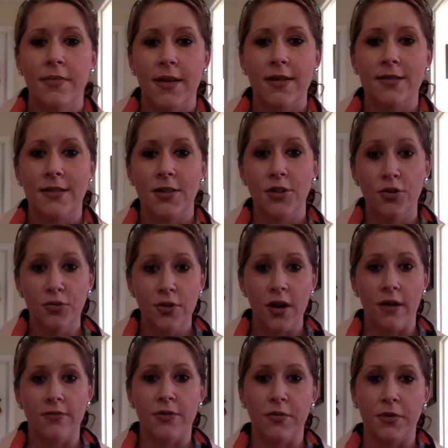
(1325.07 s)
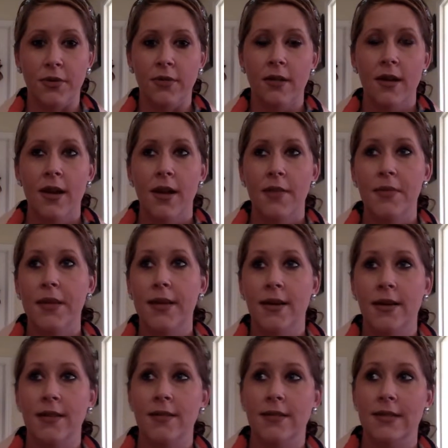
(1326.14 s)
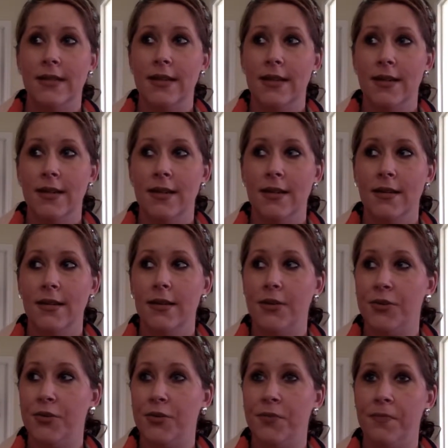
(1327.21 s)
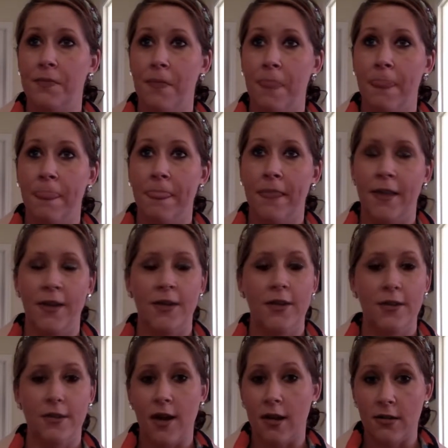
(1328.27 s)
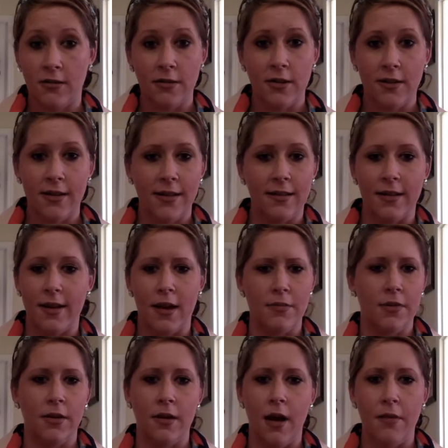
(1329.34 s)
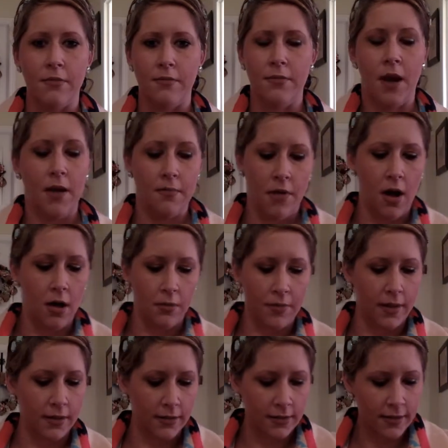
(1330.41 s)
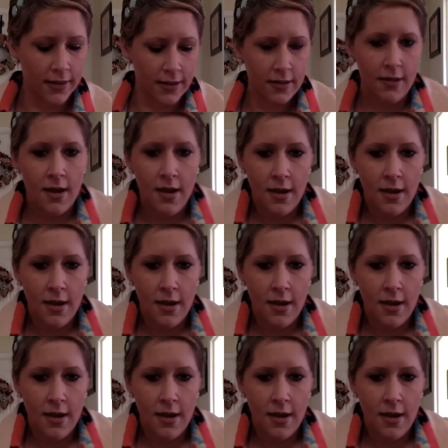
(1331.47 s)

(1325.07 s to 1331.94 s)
makes you comfortable, because, you're not going to look like I'm all belly. Like